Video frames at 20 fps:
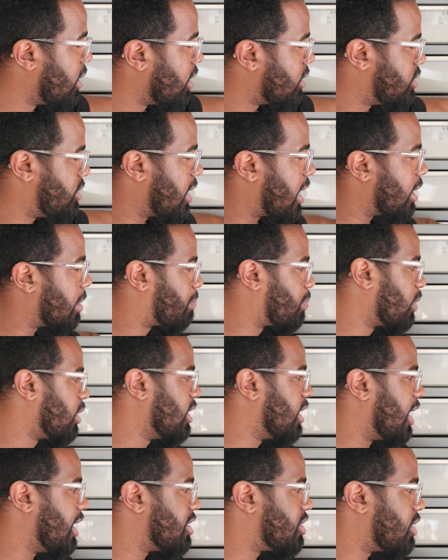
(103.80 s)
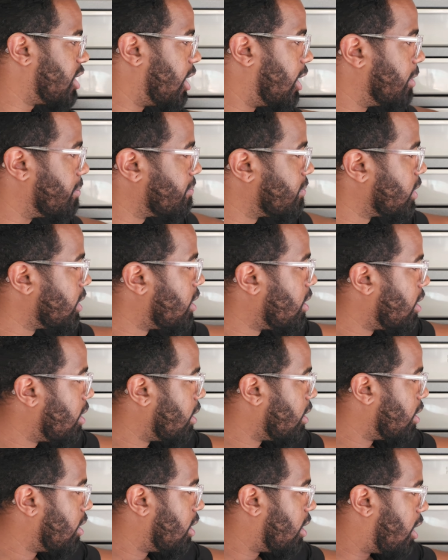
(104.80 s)
She had a prelay shed.
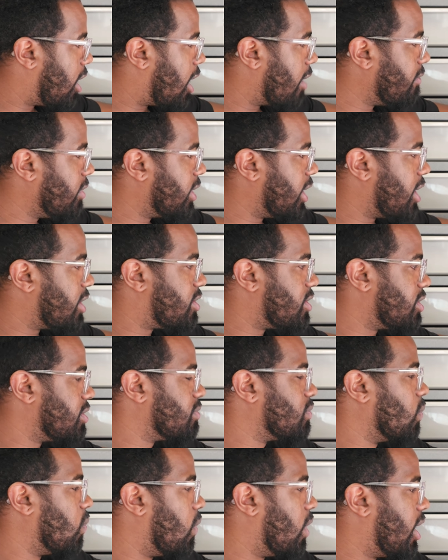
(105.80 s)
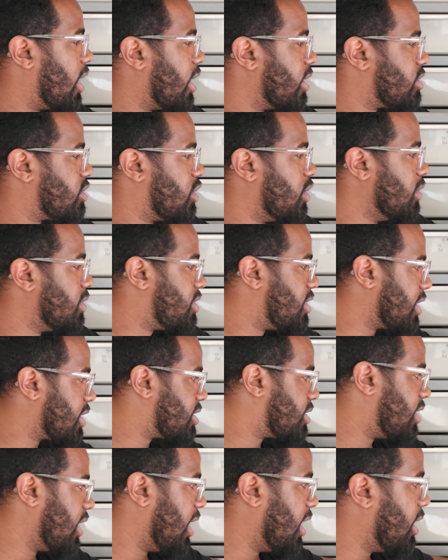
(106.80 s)
Ovulation was
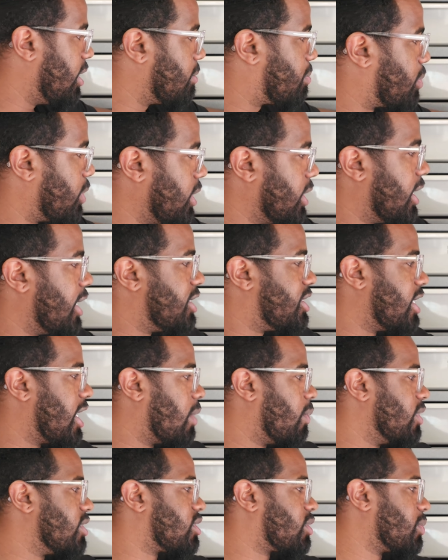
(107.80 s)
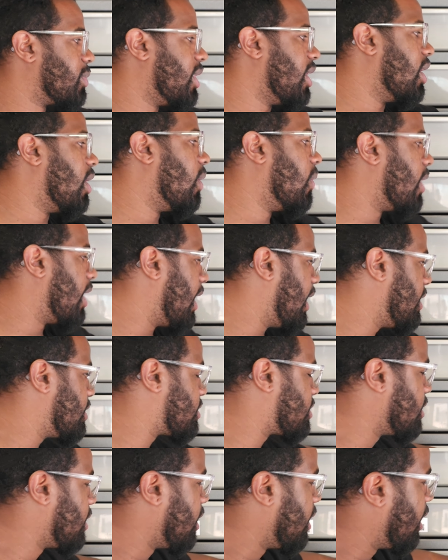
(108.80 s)
216, prelay shed was
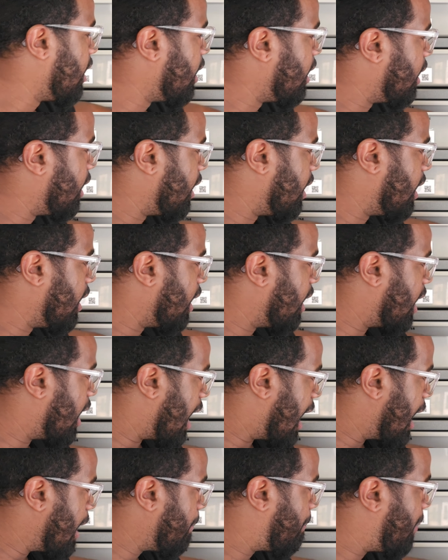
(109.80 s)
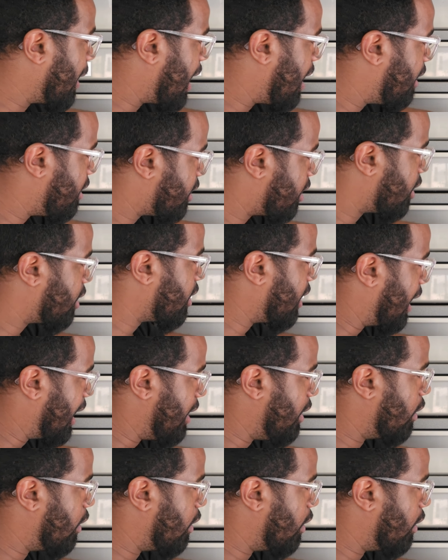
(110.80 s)
308. I paired her in